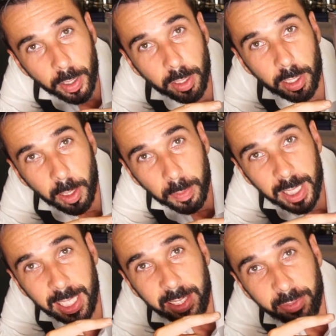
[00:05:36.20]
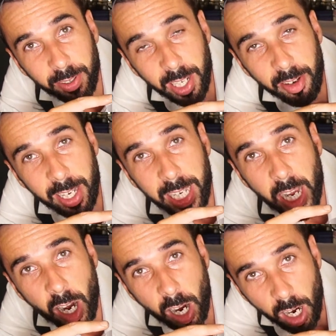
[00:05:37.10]
something very
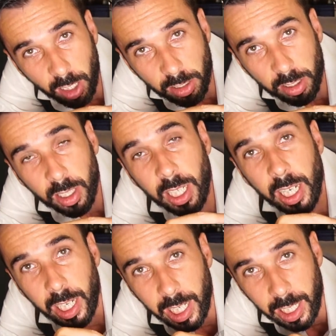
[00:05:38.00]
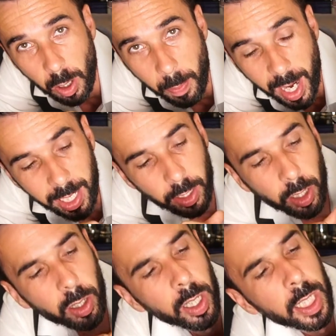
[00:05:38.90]
hot in a
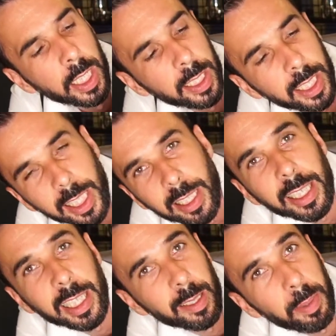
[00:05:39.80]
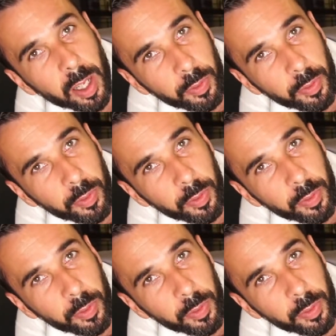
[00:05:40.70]
blender. This is below